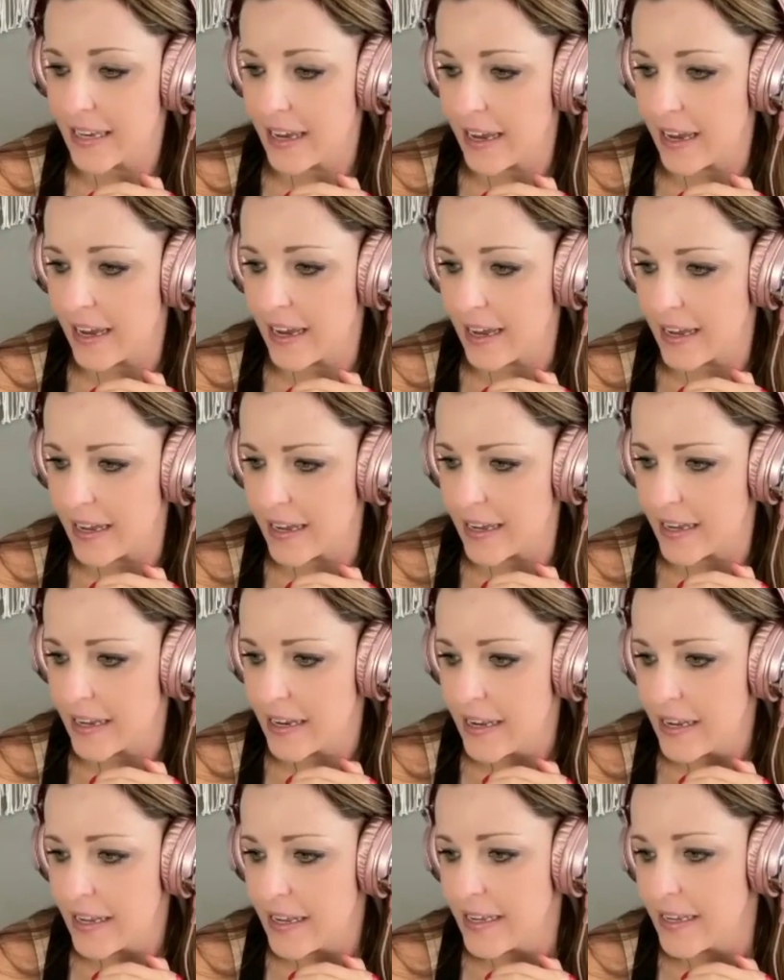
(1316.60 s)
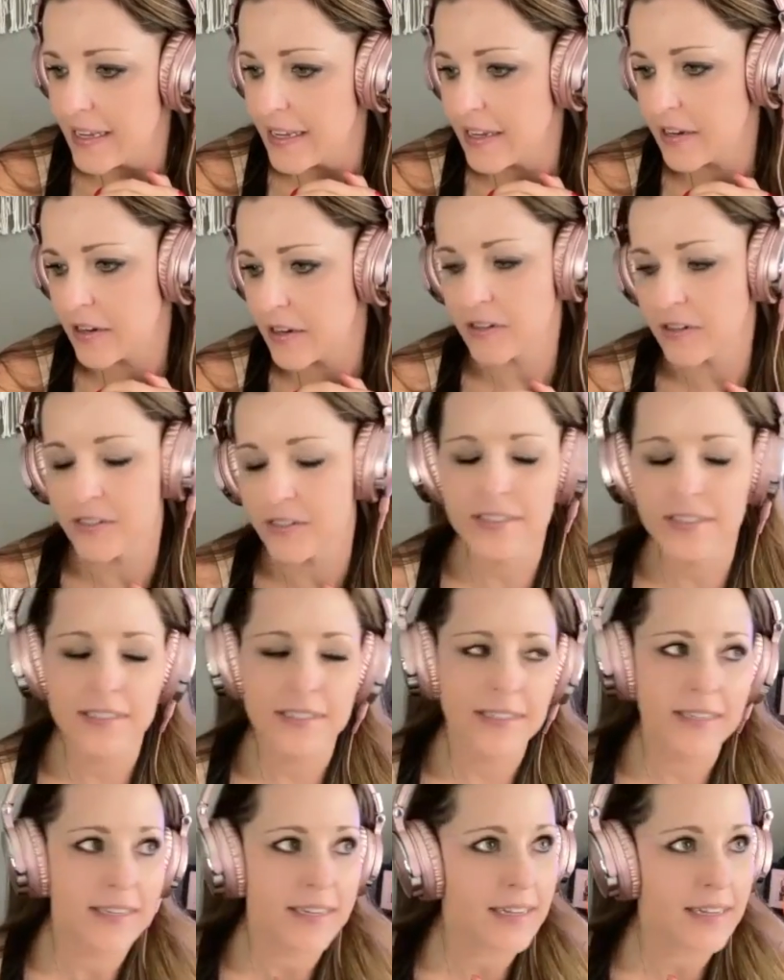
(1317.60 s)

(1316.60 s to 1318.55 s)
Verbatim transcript: uh, here's